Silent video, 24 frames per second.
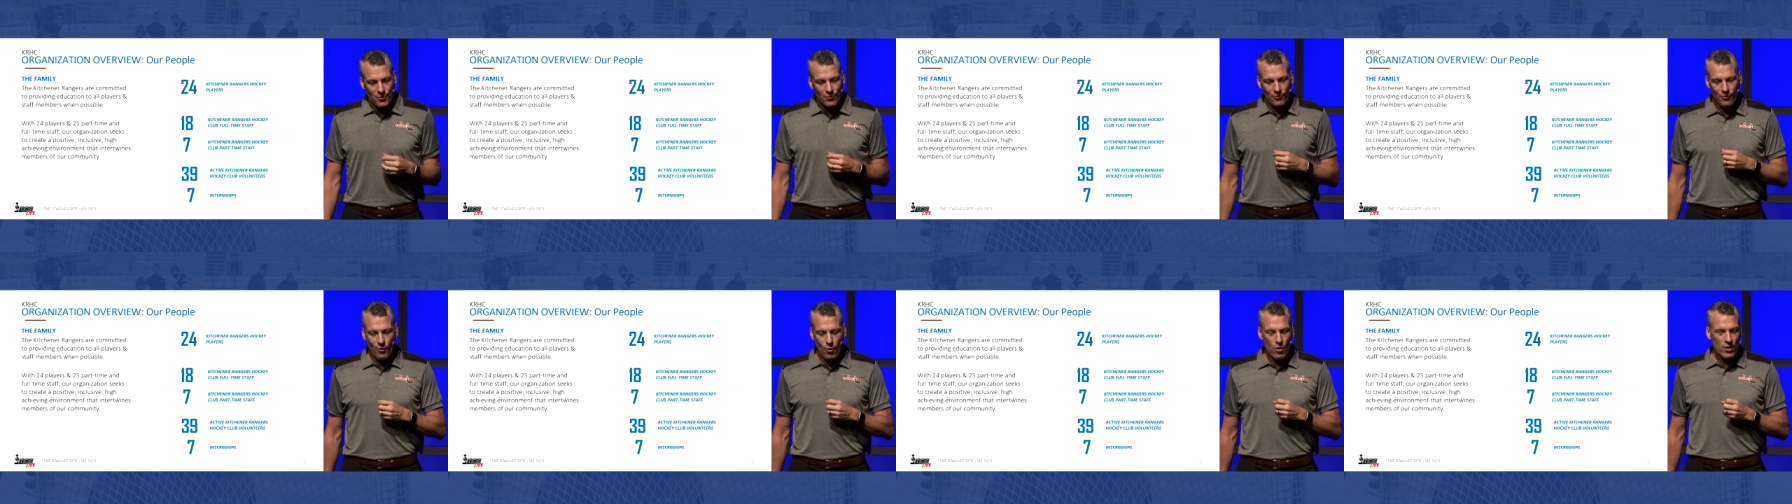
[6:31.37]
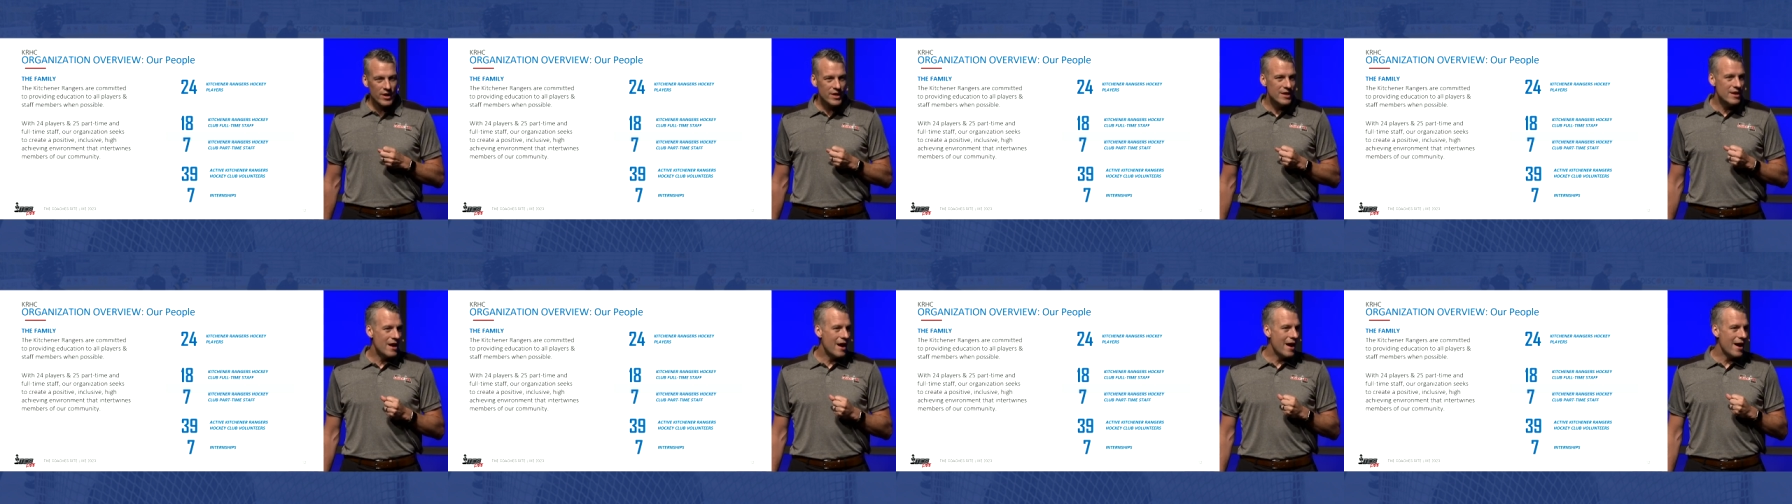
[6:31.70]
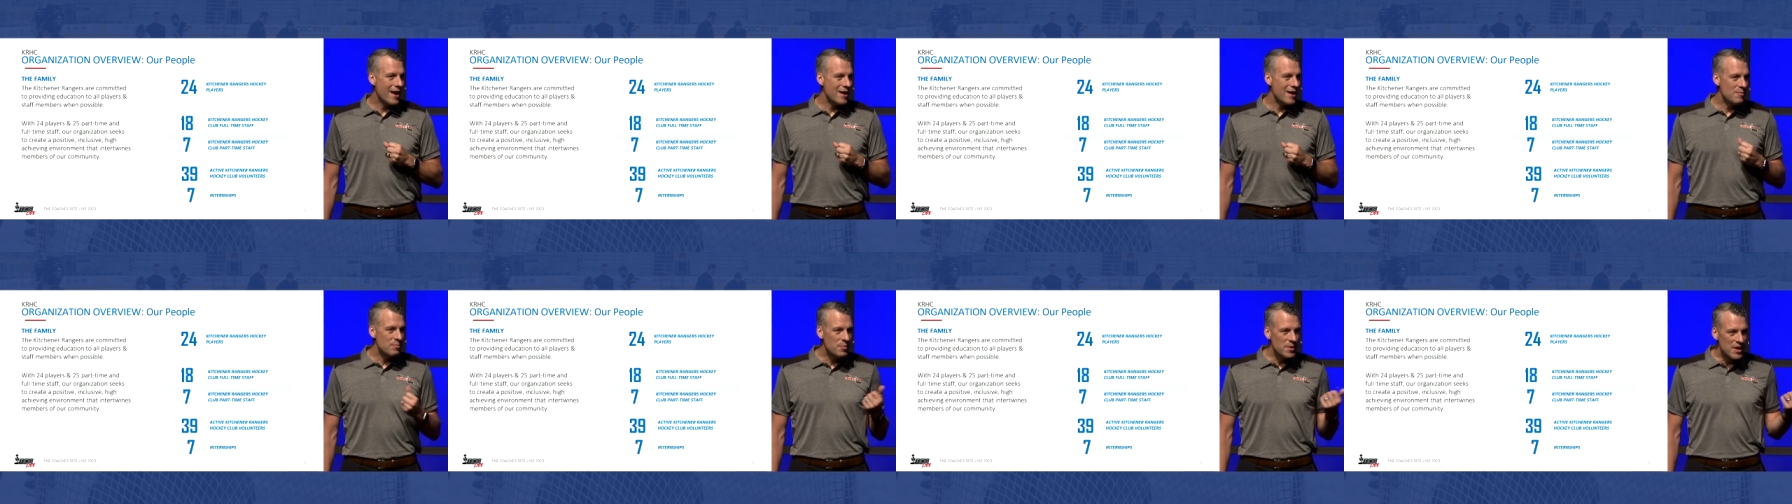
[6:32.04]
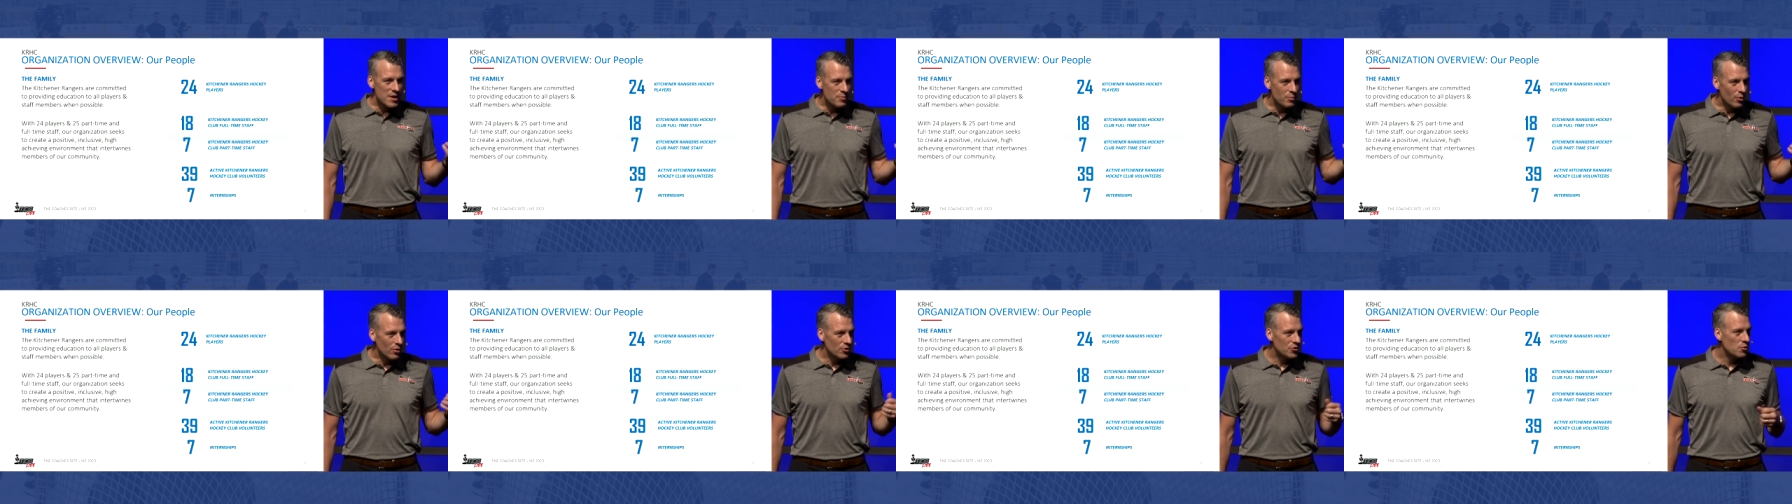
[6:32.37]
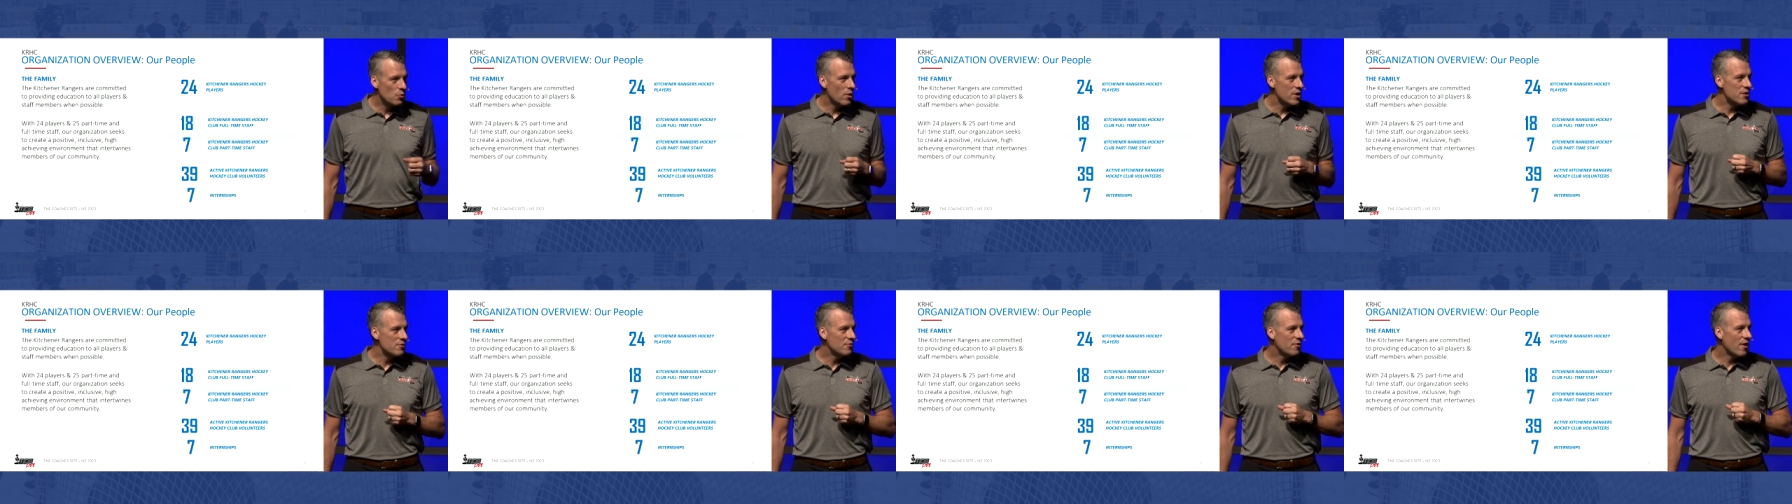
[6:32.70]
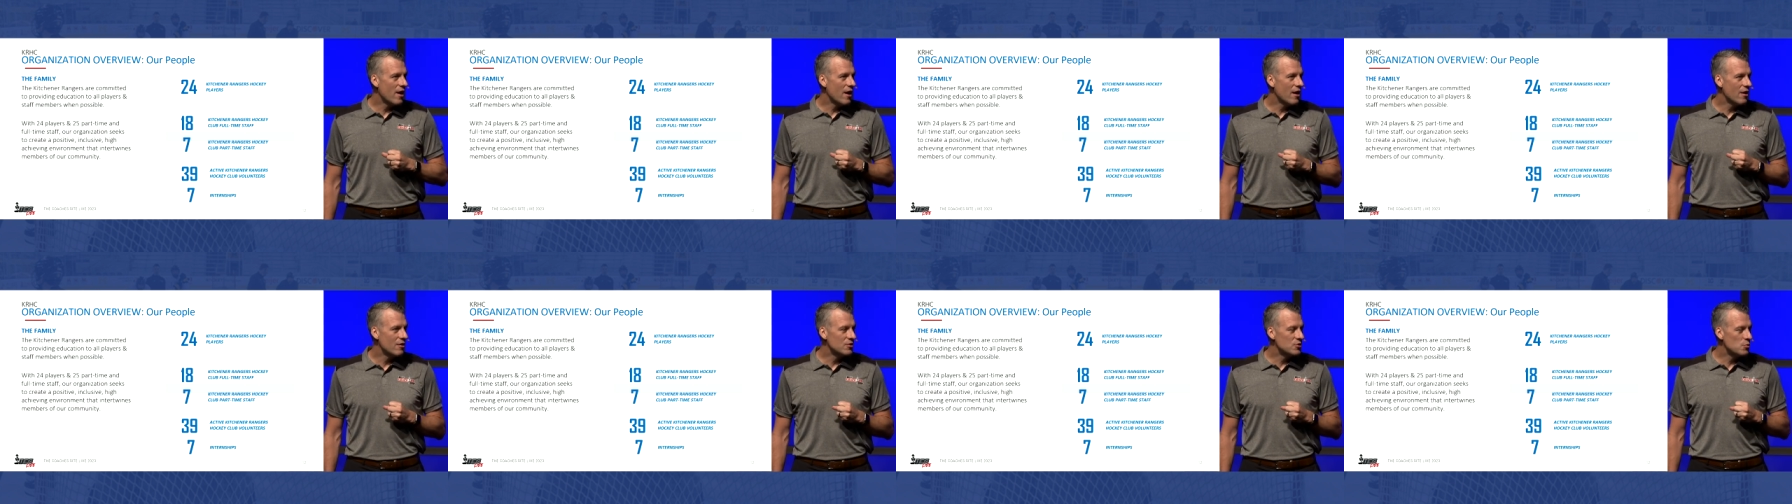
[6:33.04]
49 people,
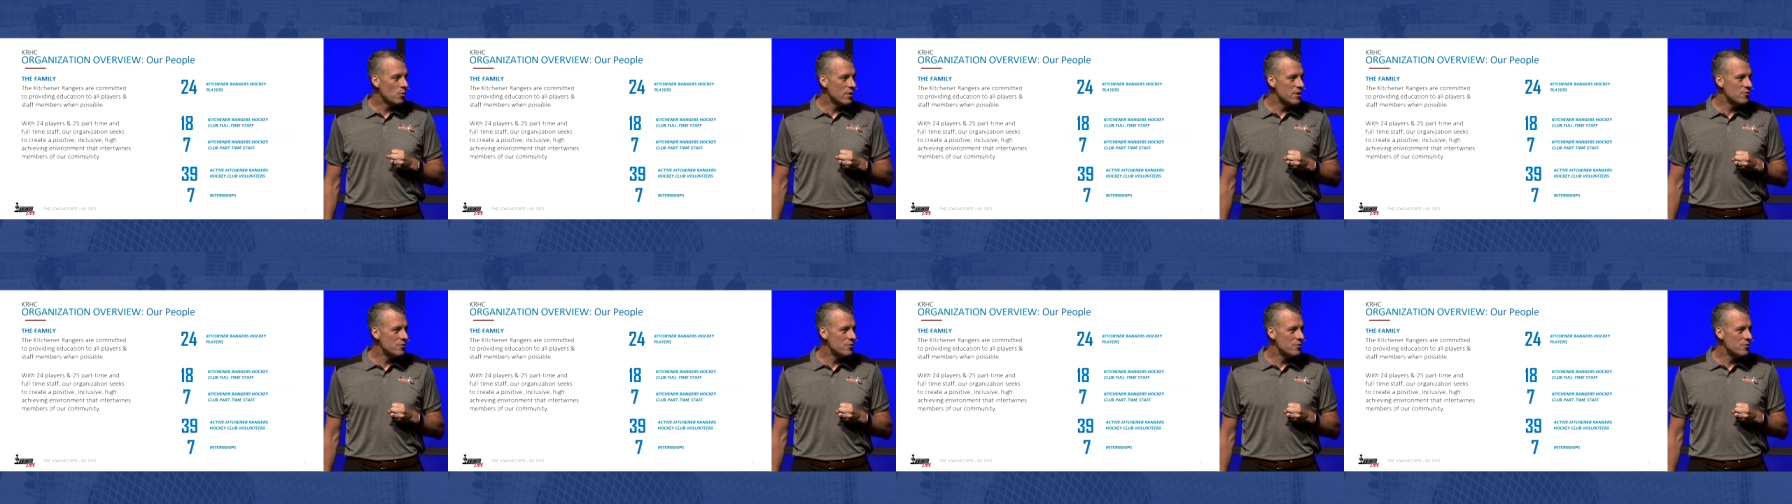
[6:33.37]
24